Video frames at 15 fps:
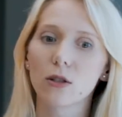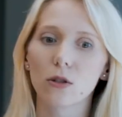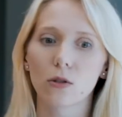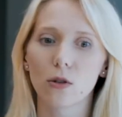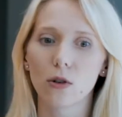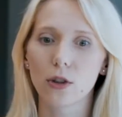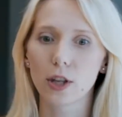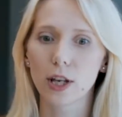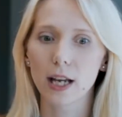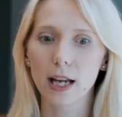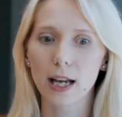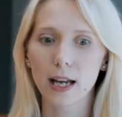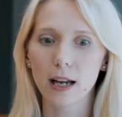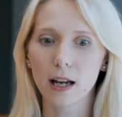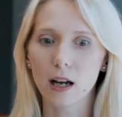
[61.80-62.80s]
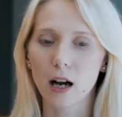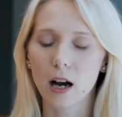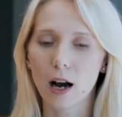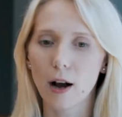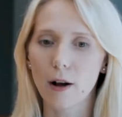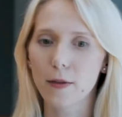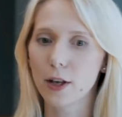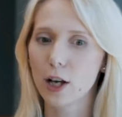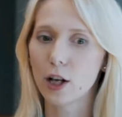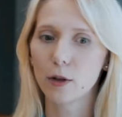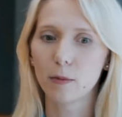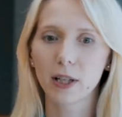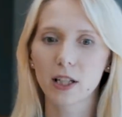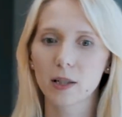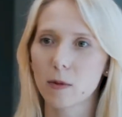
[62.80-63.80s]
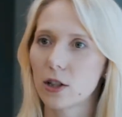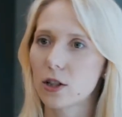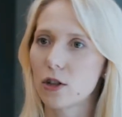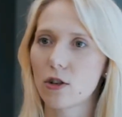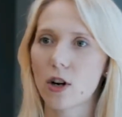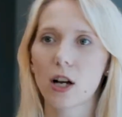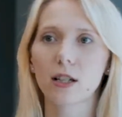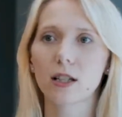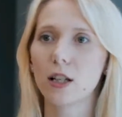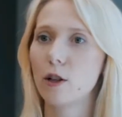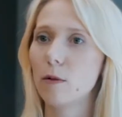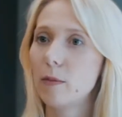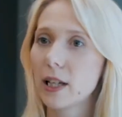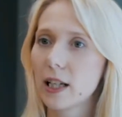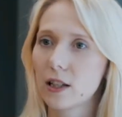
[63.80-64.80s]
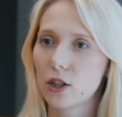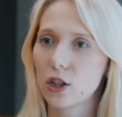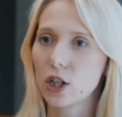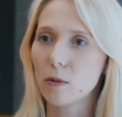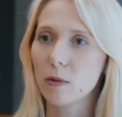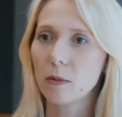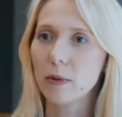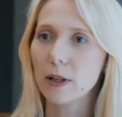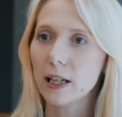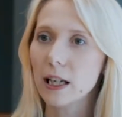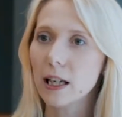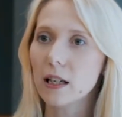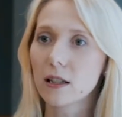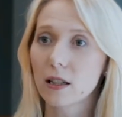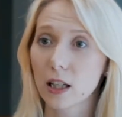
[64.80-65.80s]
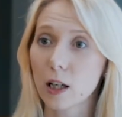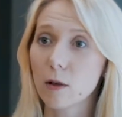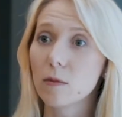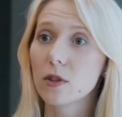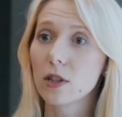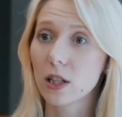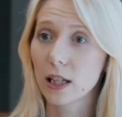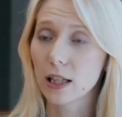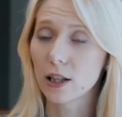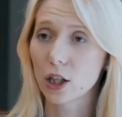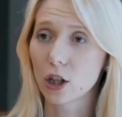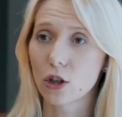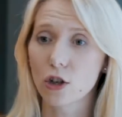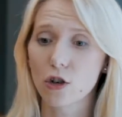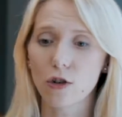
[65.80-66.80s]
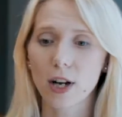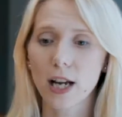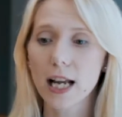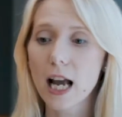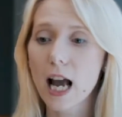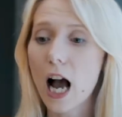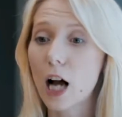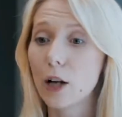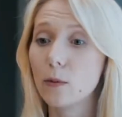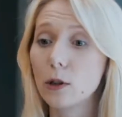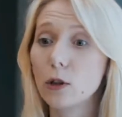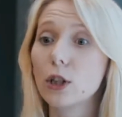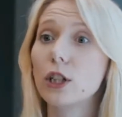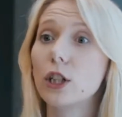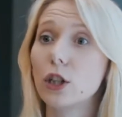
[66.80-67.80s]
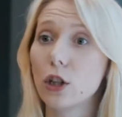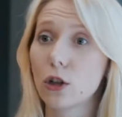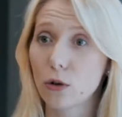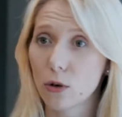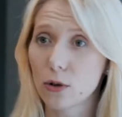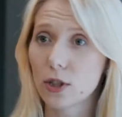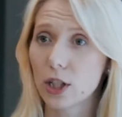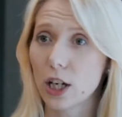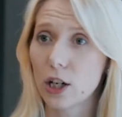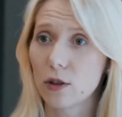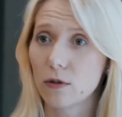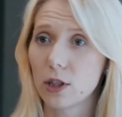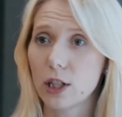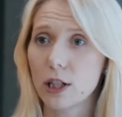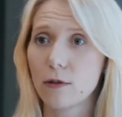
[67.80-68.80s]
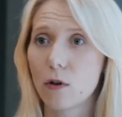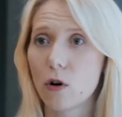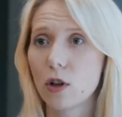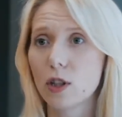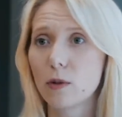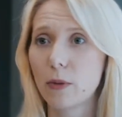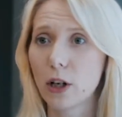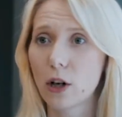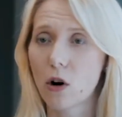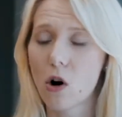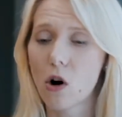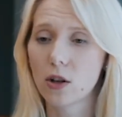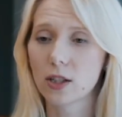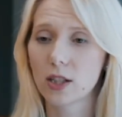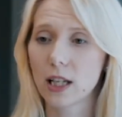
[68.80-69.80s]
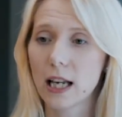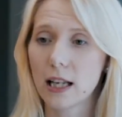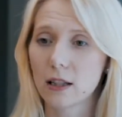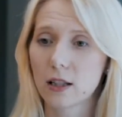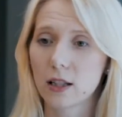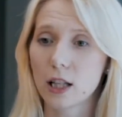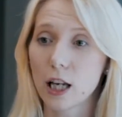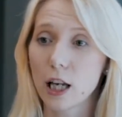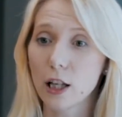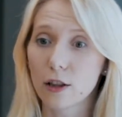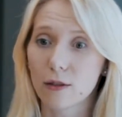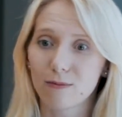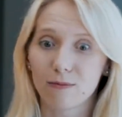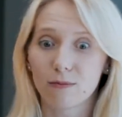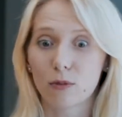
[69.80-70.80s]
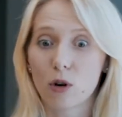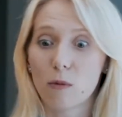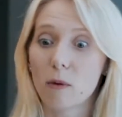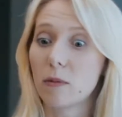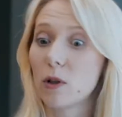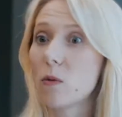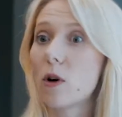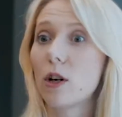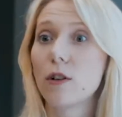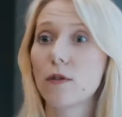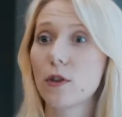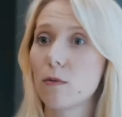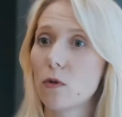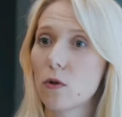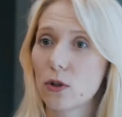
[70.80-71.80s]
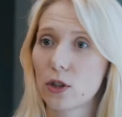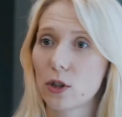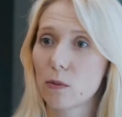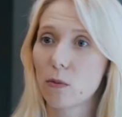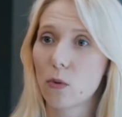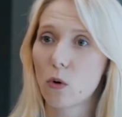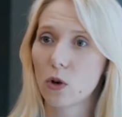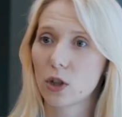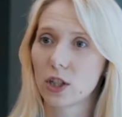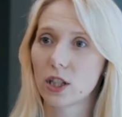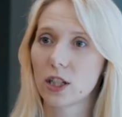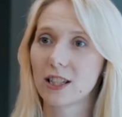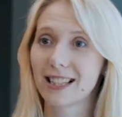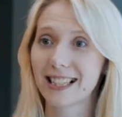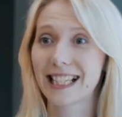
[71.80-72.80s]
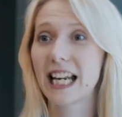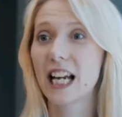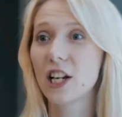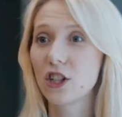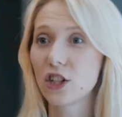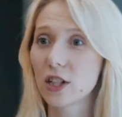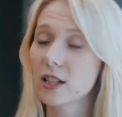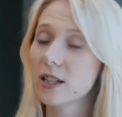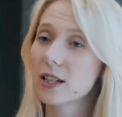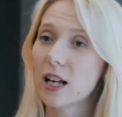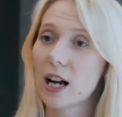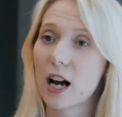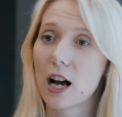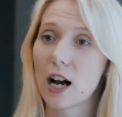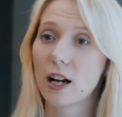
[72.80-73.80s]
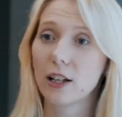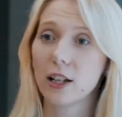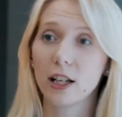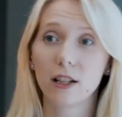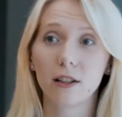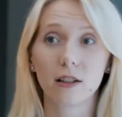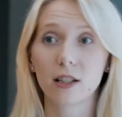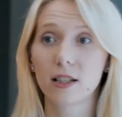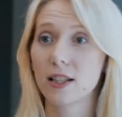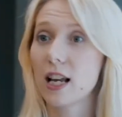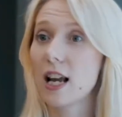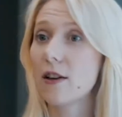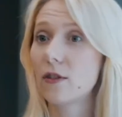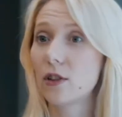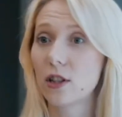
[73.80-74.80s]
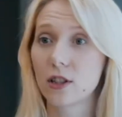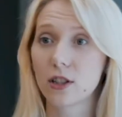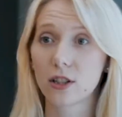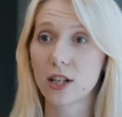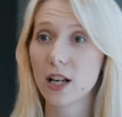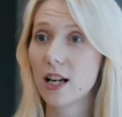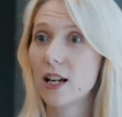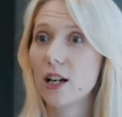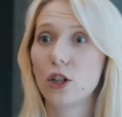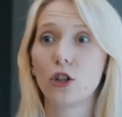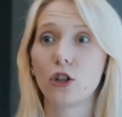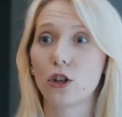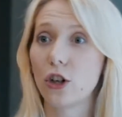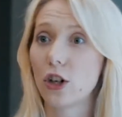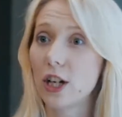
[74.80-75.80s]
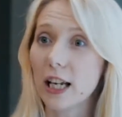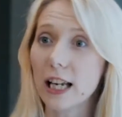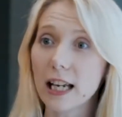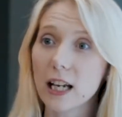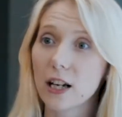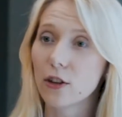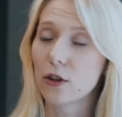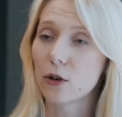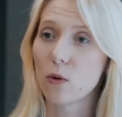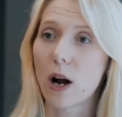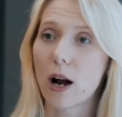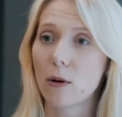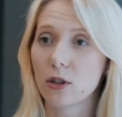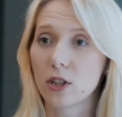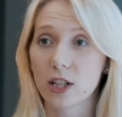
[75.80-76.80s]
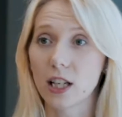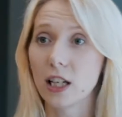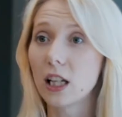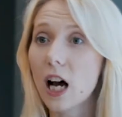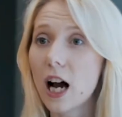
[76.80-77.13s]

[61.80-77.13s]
So they, uh, they are the biggest master trusts and the biggest G P P schemes in the country. And we're looking at the growth stage of the defaults because it's the probably one of the most important stages uh, in the saver's journey throughout their